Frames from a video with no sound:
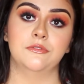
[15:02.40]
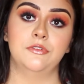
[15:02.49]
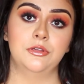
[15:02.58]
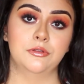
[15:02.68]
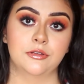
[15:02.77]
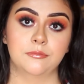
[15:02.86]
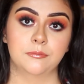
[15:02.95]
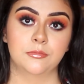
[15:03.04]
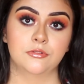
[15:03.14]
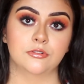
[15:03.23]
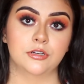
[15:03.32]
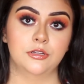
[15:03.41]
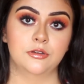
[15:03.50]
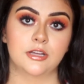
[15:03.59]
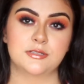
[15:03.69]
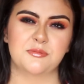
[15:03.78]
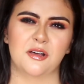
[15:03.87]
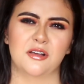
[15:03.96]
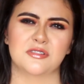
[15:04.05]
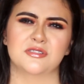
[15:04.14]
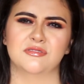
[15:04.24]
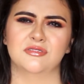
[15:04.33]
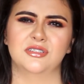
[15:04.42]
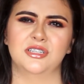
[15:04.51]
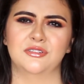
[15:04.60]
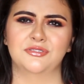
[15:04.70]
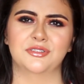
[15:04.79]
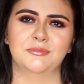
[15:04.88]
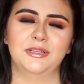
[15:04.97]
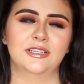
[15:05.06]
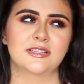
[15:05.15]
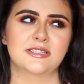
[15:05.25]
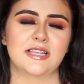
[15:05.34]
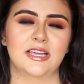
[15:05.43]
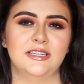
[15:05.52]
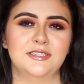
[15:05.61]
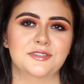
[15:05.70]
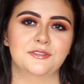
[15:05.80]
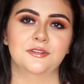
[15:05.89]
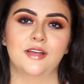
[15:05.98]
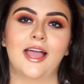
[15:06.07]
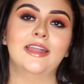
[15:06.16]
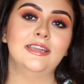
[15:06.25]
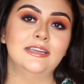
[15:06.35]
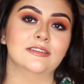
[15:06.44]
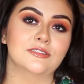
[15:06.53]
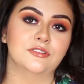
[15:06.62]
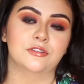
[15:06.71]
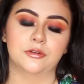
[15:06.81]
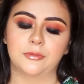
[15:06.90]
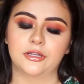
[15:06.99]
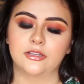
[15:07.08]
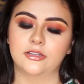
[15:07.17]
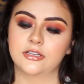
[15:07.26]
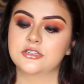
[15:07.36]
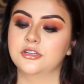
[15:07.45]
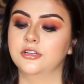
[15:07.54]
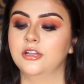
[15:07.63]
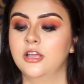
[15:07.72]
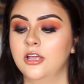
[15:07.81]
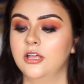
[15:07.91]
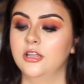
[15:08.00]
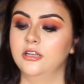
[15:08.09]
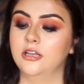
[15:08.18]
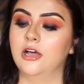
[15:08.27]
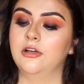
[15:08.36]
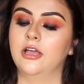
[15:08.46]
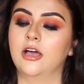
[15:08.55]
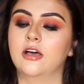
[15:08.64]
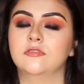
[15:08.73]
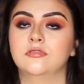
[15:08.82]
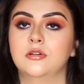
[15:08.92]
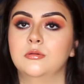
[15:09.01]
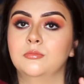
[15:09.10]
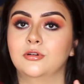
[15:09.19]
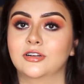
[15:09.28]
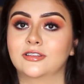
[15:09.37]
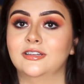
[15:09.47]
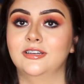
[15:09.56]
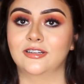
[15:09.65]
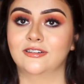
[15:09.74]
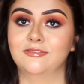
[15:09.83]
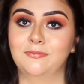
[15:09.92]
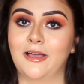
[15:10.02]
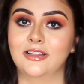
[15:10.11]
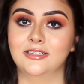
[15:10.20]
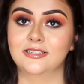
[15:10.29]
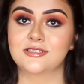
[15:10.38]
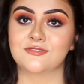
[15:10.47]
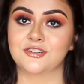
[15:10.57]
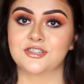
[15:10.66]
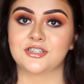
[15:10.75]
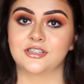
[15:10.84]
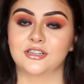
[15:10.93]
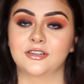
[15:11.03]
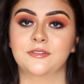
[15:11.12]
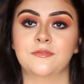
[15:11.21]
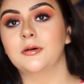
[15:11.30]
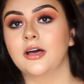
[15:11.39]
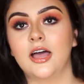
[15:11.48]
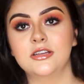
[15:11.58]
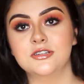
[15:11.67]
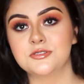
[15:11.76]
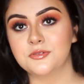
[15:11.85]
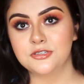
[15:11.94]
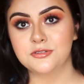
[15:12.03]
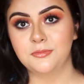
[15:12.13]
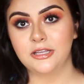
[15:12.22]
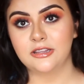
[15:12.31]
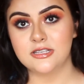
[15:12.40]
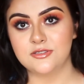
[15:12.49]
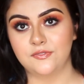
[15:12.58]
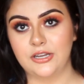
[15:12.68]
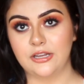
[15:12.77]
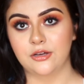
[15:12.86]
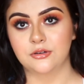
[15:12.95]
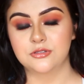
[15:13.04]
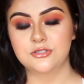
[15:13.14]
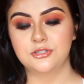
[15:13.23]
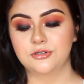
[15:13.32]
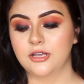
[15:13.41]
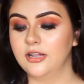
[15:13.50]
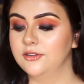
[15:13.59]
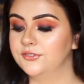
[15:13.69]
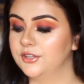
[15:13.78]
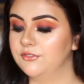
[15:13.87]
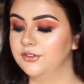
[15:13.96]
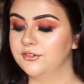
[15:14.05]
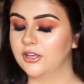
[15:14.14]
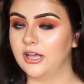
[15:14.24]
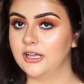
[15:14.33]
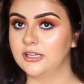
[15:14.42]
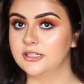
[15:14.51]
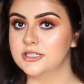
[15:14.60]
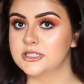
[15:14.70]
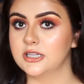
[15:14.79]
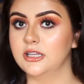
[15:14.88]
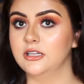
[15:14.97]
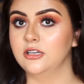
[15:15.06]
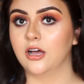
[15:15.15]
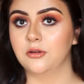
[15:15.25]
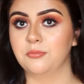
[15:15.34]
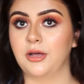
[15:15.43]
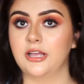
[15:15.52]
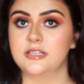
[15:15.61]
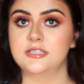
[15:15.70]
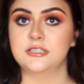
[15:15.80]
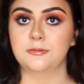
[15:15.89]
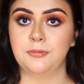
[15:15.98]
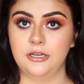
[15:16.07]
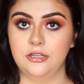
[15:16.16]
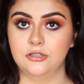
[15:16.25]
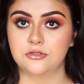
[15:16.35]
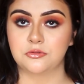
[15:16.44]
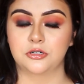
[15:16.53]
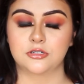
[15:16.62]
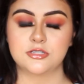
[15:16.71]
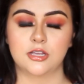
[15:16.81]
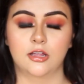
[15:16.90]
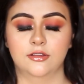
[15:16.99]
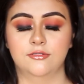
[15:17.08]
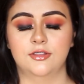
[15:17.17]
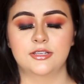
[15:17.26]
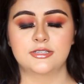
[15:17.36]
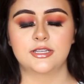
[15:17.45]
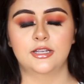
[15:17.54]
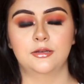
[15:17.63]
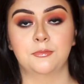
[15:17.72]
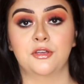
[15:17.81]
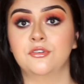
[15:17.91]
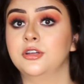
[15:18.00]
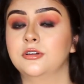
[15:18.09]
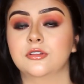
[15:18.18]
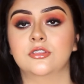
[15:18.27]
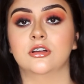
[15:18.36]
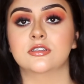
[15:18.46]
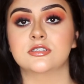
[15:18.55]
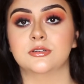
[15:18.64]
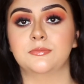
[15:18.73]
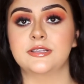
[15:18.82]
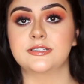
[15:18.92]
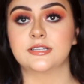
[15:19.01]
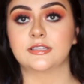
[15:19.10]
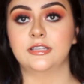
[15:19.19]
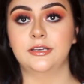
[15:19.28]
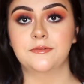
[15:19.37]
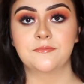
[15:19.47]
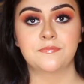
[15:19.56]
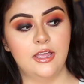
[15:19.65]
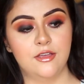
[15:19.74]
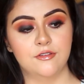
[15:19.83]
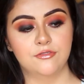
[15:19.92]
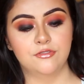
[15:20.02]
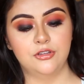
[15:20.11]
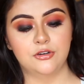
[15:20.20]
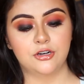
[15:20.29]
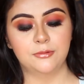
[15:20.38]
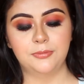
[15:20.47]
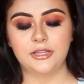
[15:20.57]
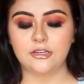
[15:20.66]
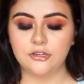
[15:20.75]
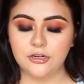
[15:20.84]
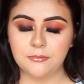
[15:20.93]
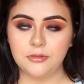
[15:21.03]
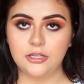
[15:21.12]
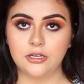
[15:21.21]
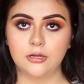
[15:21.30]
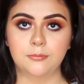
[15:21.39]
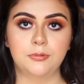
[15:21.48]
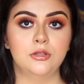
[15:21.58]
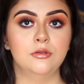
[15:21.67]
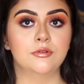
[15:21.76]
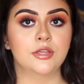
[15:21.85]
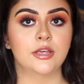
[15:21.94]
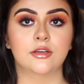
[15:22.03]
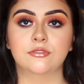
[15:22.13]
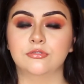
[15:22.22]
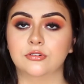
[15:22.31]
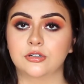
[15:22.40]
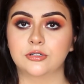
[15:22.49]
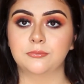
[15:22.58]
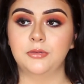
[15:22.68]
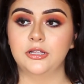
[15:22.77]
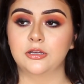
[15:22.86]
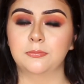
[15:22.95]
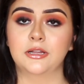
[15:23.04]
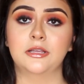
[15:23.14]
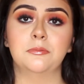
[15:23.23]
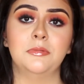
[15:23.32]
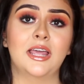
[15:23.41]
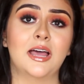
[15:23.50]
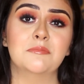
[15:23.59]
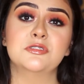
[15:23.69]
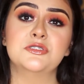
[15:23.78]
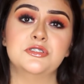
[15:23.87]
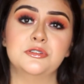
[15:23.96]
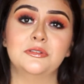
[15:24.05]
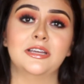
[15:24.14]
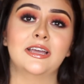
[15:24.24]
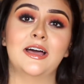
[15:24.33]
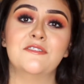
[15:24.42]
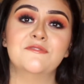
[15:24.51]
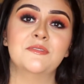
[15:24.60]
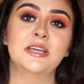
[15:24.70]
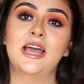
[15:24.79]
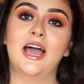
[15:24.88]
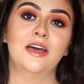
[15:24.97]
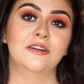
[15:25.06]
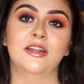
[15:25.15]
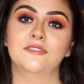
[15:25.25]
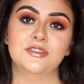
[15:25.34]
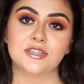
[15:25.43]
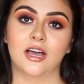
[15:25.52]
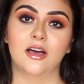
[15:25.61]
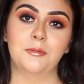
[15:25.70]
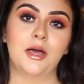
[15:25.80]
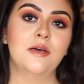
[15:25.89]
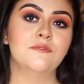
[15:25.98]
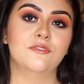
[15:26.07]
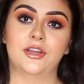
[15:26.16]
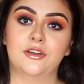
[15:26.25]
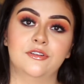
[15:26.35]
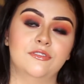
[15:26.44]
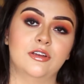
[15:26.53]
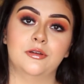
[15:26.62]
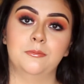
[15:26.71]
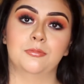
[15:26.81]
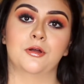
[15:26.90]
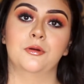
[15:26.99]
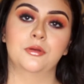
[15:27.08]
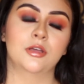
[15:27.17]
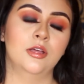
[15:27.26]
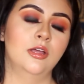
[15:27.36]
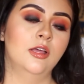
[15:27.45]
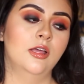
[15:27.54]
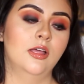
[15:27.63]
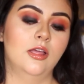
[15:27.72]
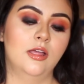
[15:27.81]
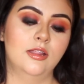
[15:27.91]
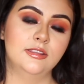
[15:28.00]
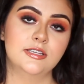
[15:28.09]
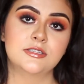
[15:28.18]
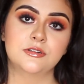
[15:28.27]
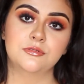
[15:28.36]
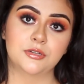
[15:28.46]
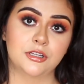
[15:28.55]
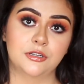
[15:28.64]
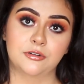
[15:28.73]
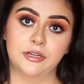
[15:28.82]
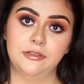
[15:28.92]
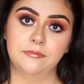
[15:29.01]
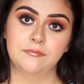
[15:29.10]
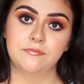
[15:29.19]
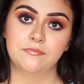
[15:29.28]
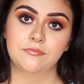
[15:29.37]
review them for you guys, but also, you know, for me, because I needed to grow my collection. Now I have more than enough palettes for sure. But I just wanted to make this video to kind of give you guys a non-biased opinion towards all of this. And my final thoughts are basically, if you're a beginner at makeup, you can't afford makeup like me. I'm a student. I don't have a job. I'm very, very broke. These are really great,